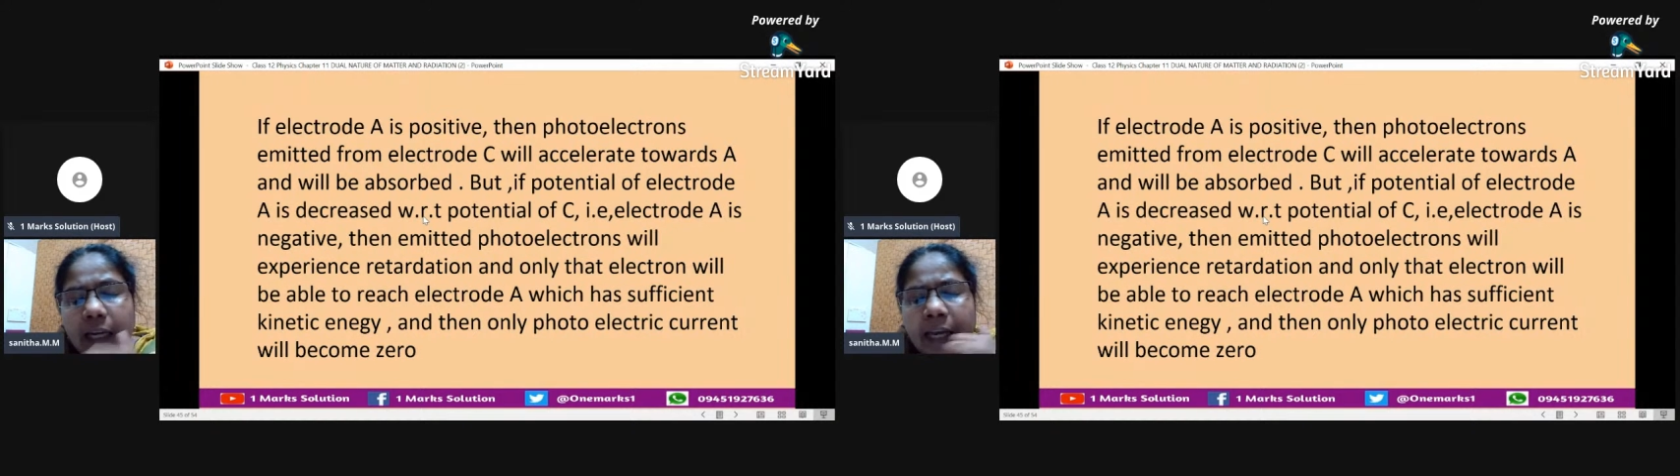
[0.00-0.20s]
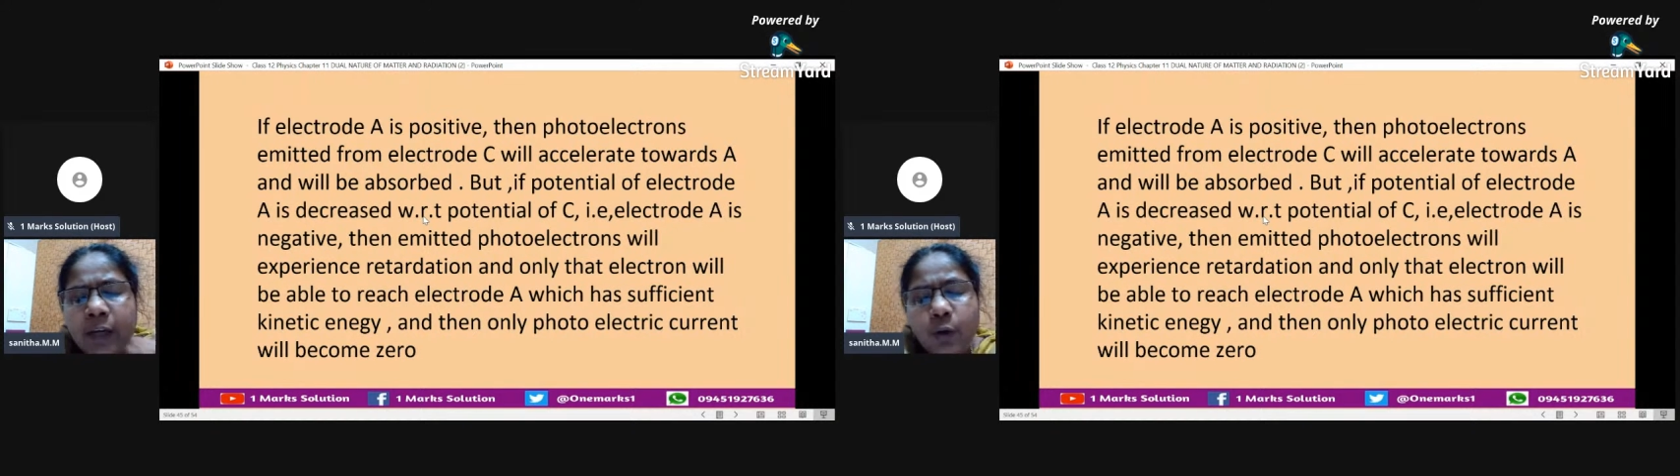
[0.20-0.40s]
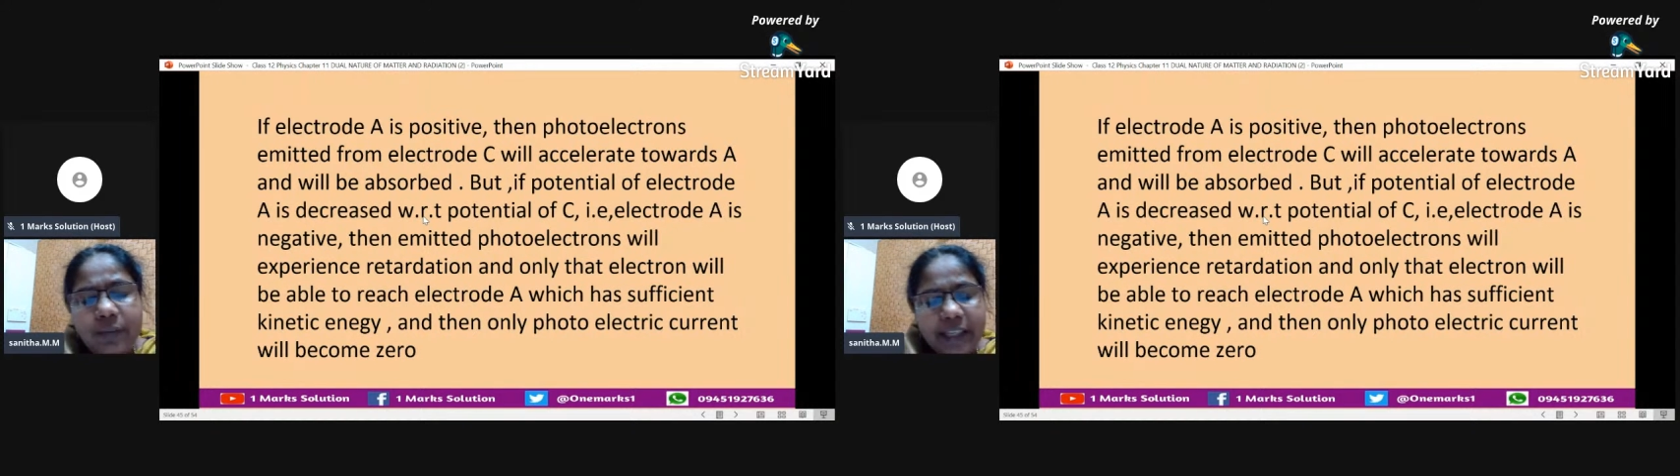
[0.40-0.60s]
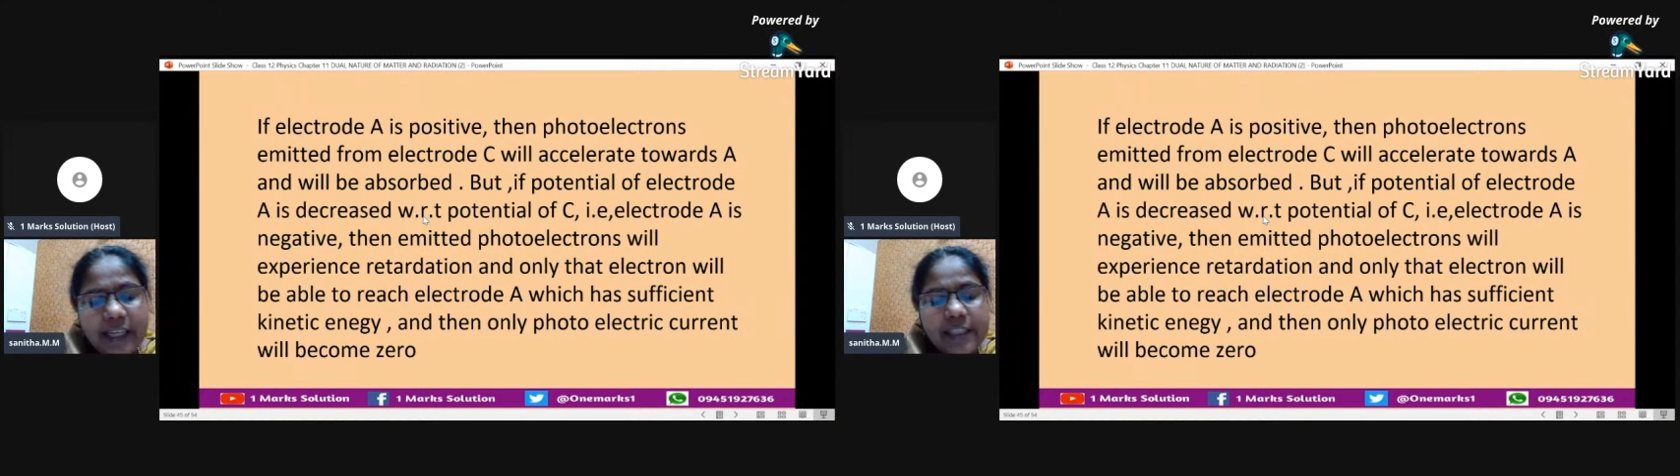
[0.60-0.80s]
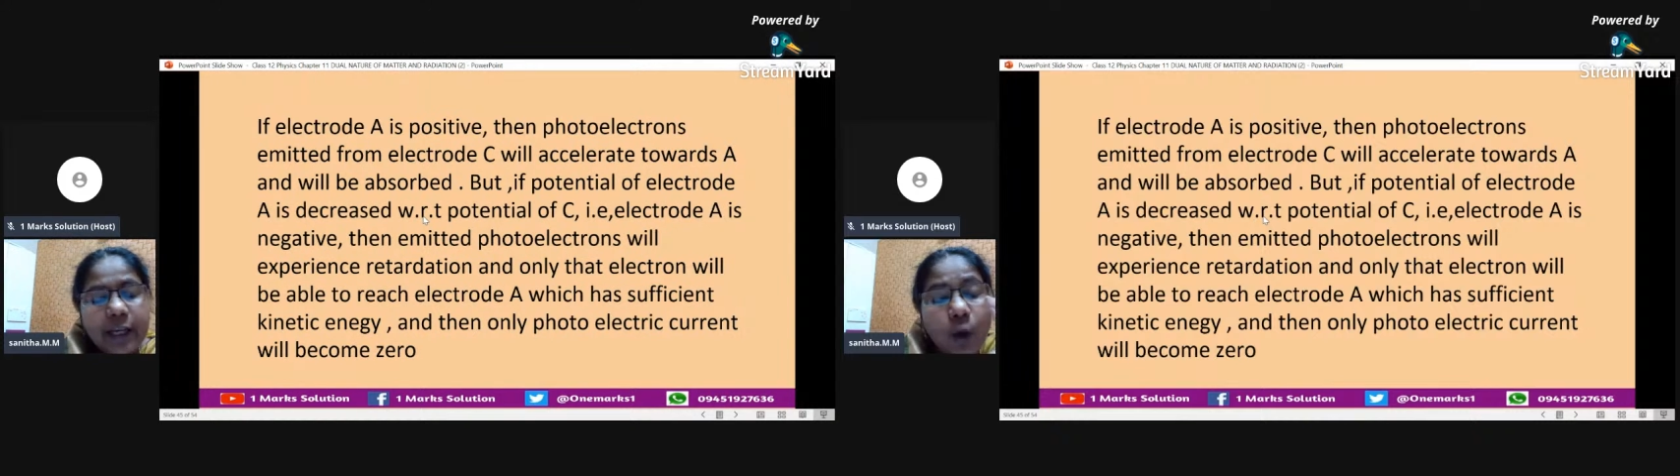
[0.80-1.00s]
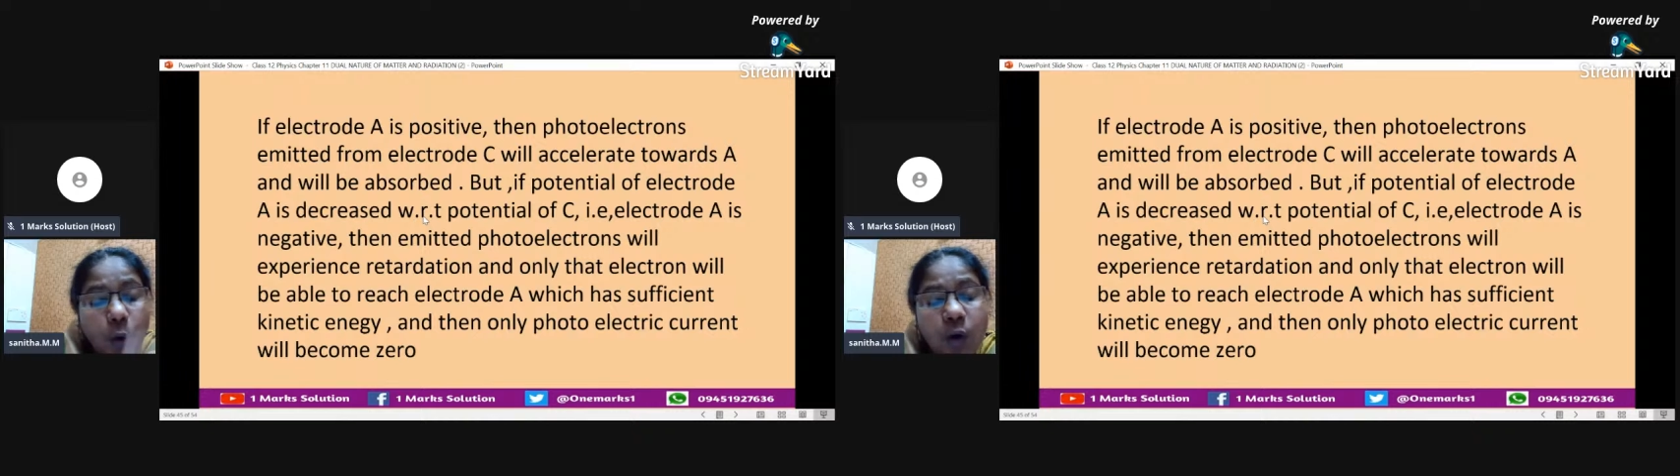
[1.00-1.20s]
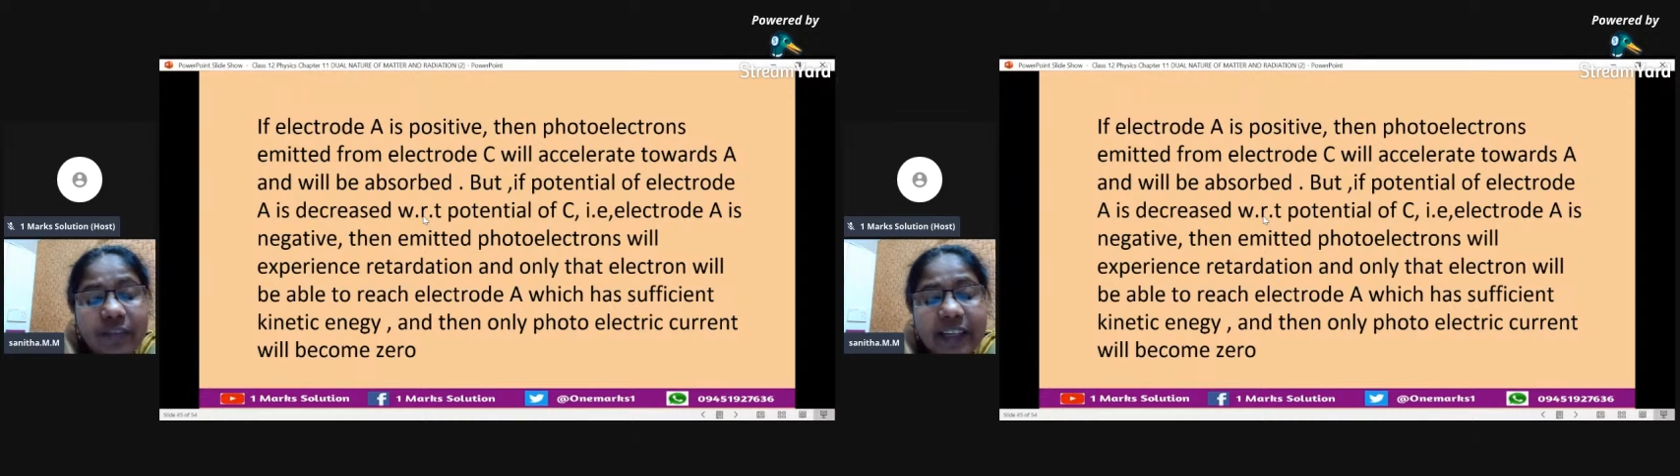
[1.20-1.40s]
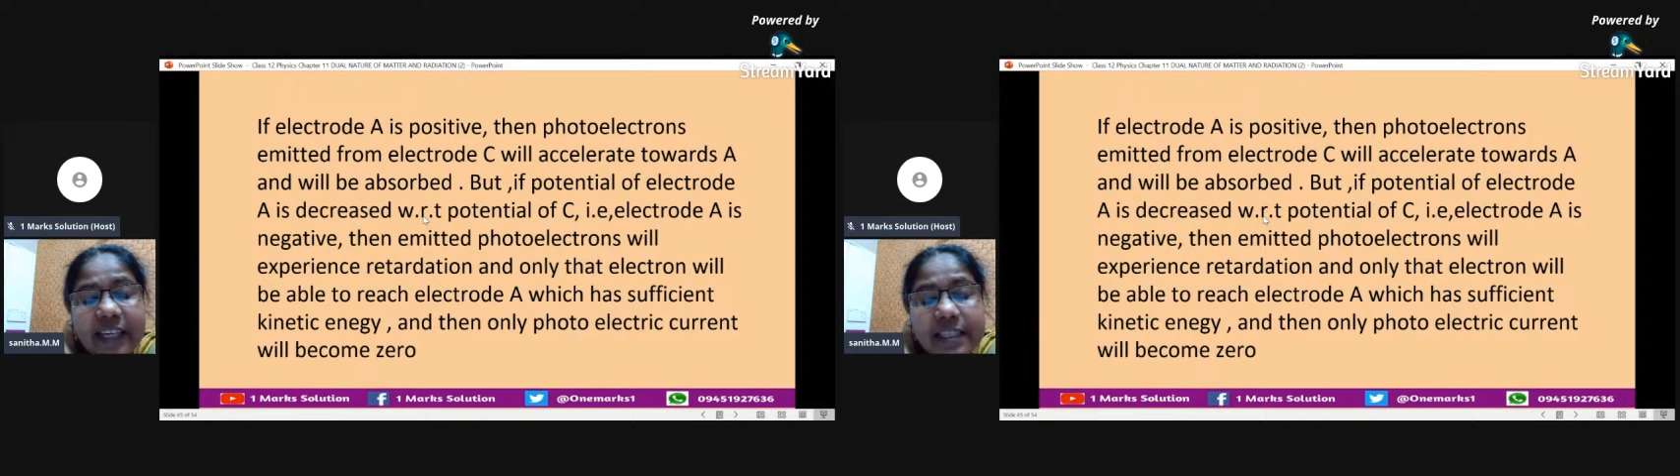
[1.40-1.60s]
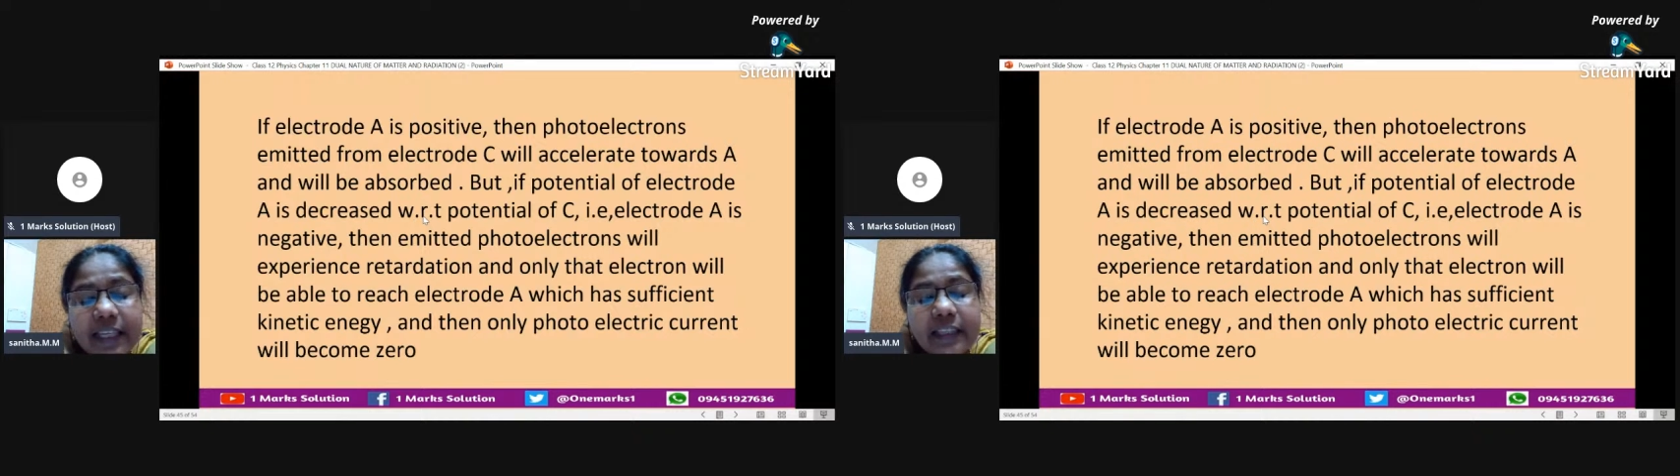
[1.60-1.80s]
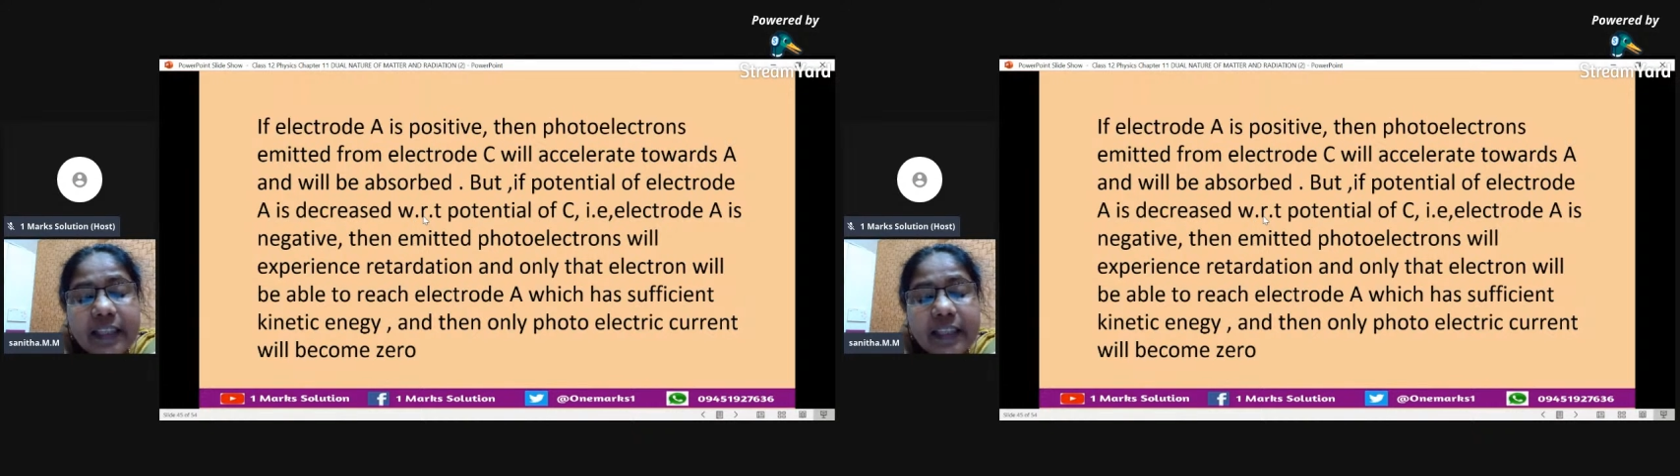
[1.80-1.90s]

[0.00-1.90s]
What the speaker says: anode, we can say, or we can say